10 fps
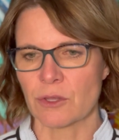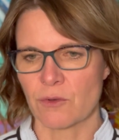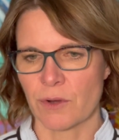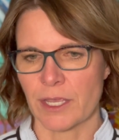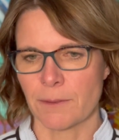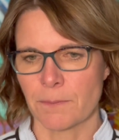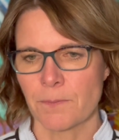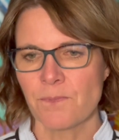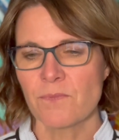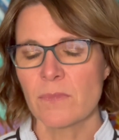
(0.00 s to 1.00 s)
3,
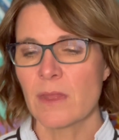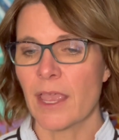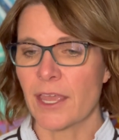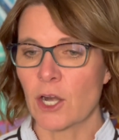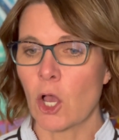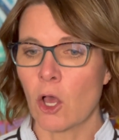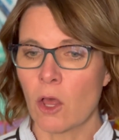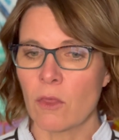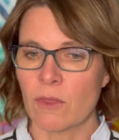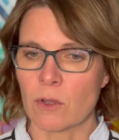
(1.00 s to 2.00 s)
and
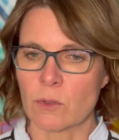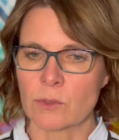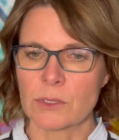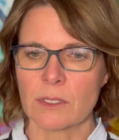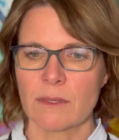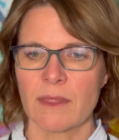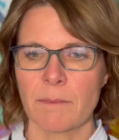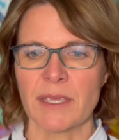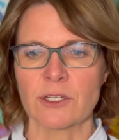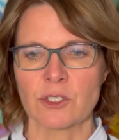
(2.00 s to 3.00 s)
all those that
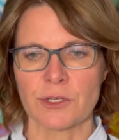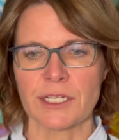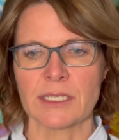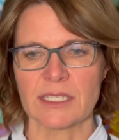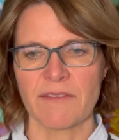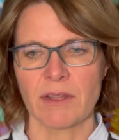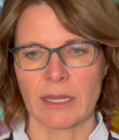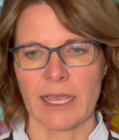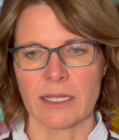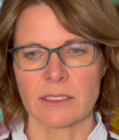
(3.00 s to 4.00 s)
made Treaty 7
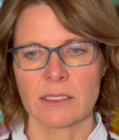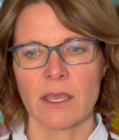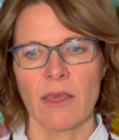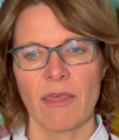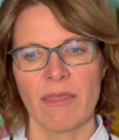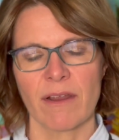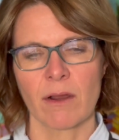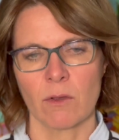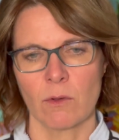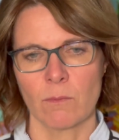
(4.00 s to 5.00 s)
lands their
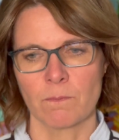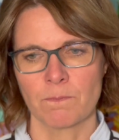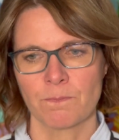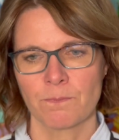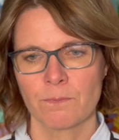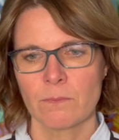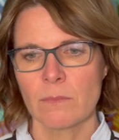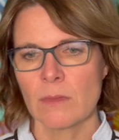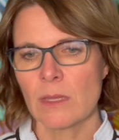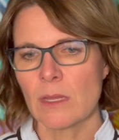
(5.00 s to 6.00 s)
home.
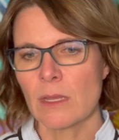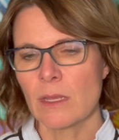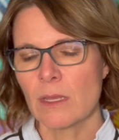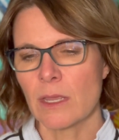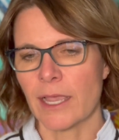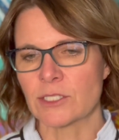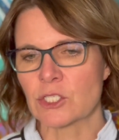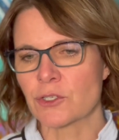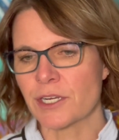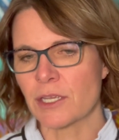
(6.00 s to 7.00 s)
As
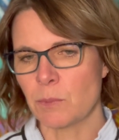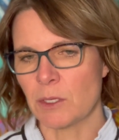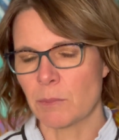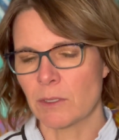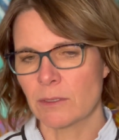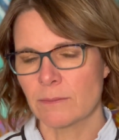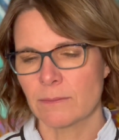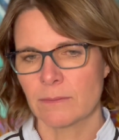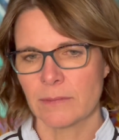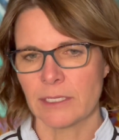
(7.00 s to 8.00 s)
treaty people,
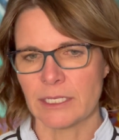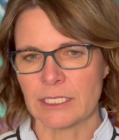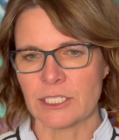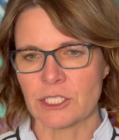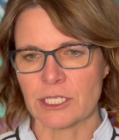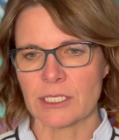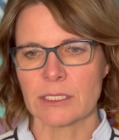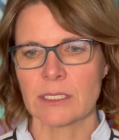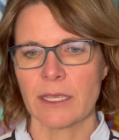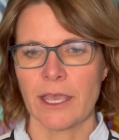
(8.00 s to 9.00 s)

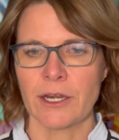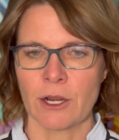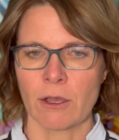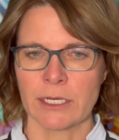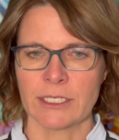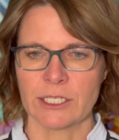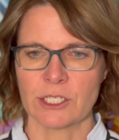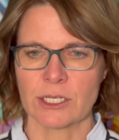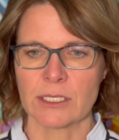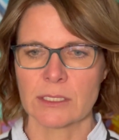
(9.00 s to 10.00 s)
Indigenous and
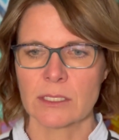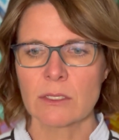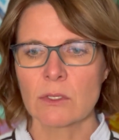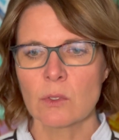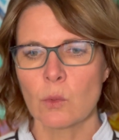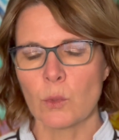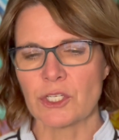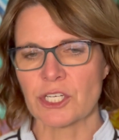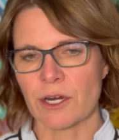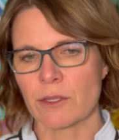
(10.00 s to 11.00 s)
non-Indigenous, we
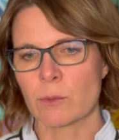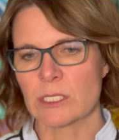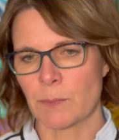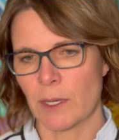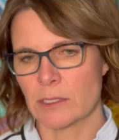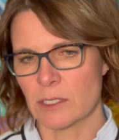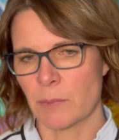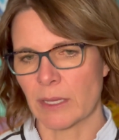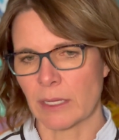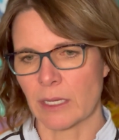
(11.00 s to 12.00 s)
share the
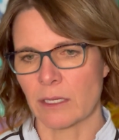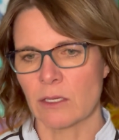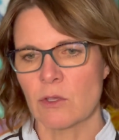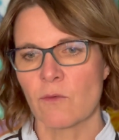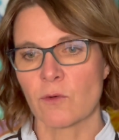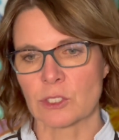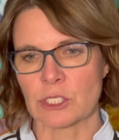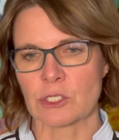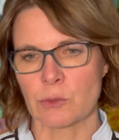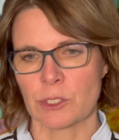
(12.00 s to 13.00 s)
responsibility for
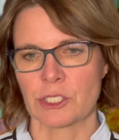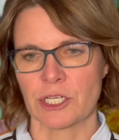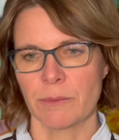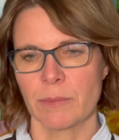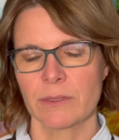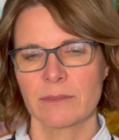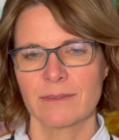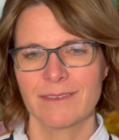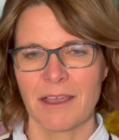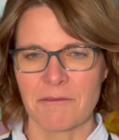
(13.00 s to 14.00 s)
stewardship
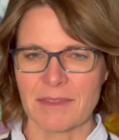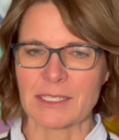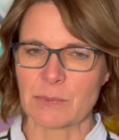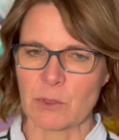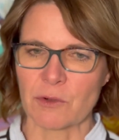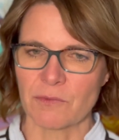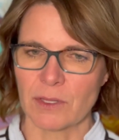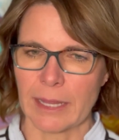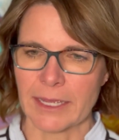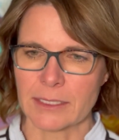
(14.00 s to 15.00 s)
of this beautiful
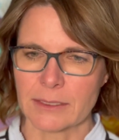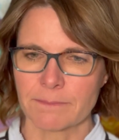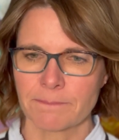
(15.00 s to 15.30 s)
land.